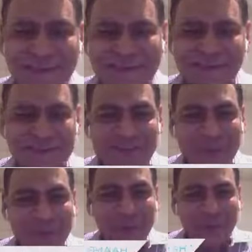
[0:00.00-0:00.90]
Like, just
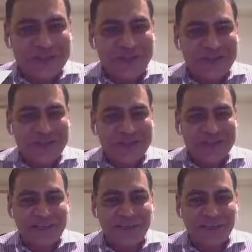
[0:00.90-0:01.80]
do those little
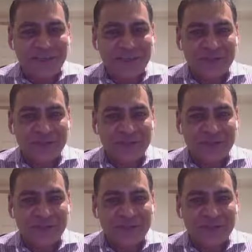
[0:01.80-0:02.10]
details.